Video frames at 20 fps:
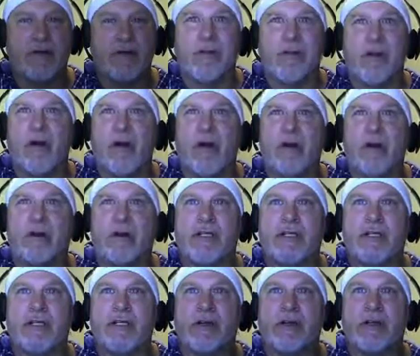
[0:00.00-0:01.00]
of the
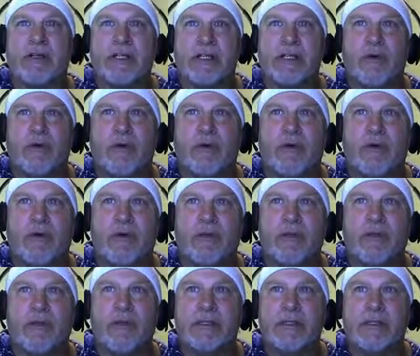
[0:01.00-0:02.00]
largest church in the
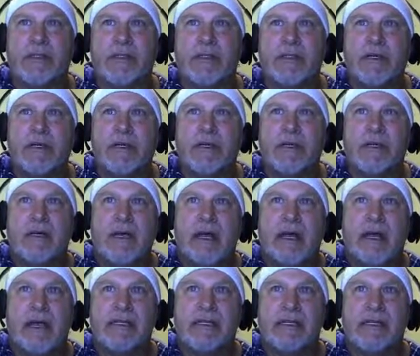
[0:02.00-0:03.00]
world
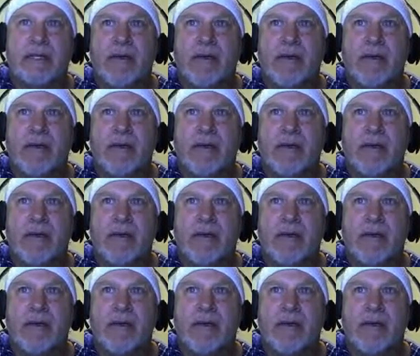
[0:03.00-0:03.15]
is an